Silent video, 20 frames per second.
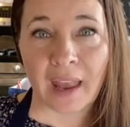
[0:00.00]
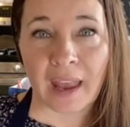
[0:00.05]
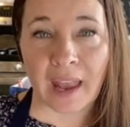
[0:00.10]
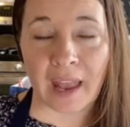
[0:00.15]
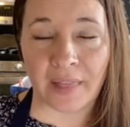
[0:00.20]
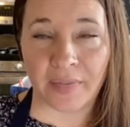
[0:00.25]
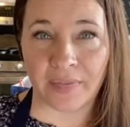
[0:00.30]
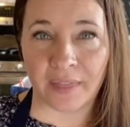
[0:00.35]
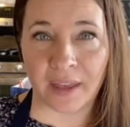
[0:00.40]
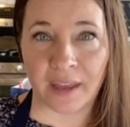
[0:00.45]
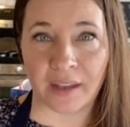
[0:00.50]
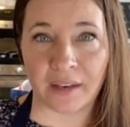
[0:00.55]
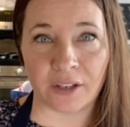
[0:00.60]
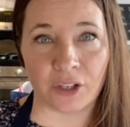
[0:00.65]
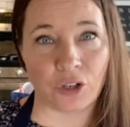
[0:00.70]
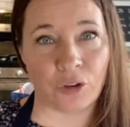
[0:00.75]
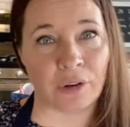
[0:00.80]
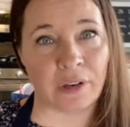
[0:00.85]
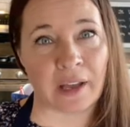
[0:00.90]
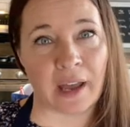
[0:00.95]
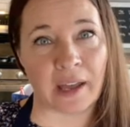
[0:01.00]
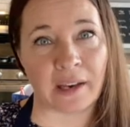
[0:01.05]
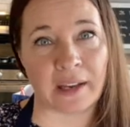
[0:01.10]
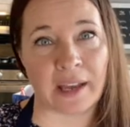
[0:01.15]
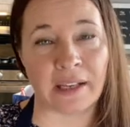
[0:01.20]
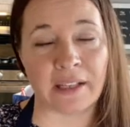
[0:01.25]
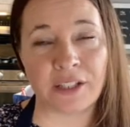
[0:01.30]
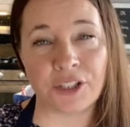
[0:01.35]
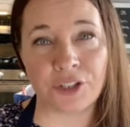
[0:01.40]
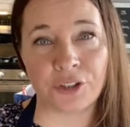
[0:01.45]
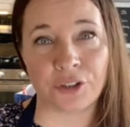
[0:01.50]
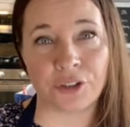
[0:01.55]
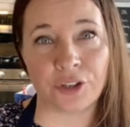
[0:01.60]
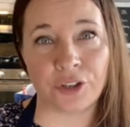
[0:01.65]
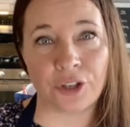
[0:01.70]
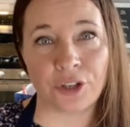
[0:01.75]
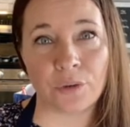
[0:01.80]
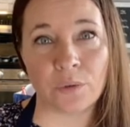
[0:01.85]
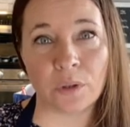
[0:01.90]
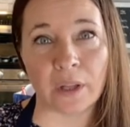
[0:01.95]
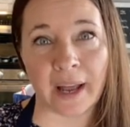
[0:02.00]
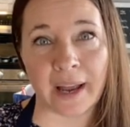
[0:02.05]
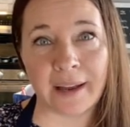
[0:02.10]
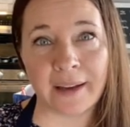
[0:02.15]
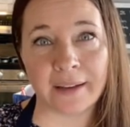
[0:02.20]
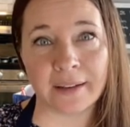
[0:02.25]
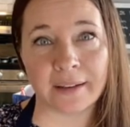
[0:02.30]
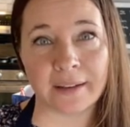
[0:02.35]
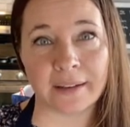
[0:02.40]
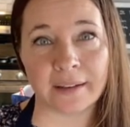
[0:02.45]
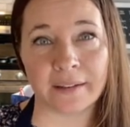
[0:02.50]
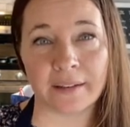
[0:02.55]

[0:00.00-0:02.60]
And then you can add any sugar you like.